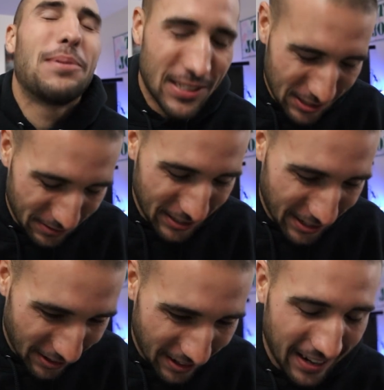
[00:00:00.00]
picture of the
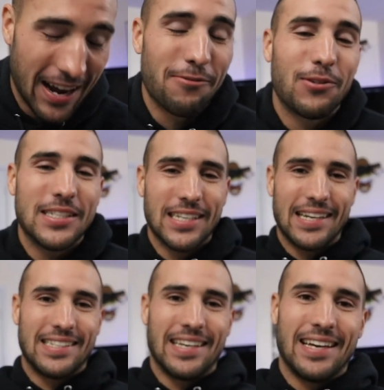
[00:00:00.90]
car. I wish I
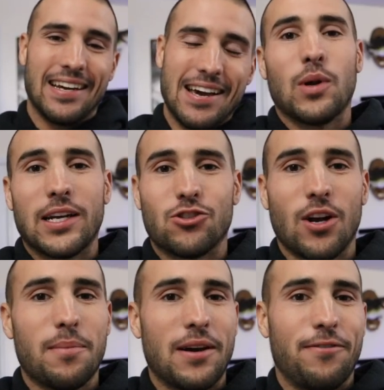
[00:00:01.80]
did. When I
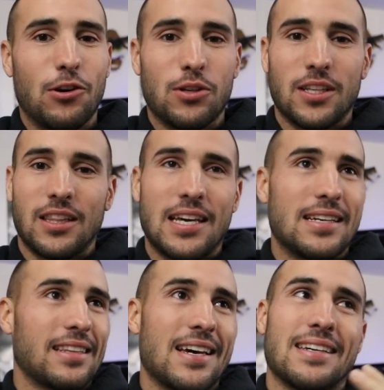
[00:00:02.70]
dropped my phone in the
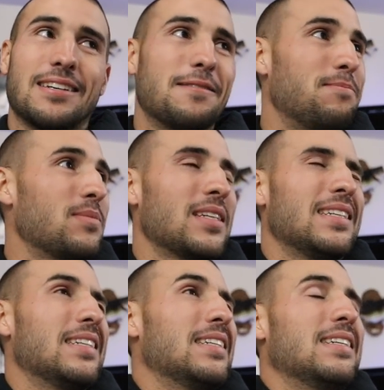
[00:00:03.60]
lake like
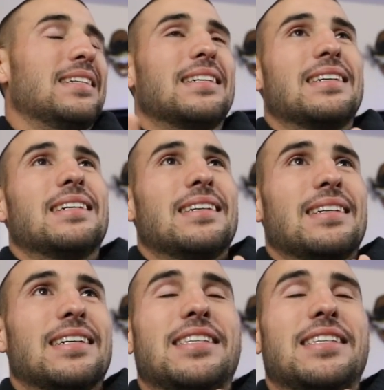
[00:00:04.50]
a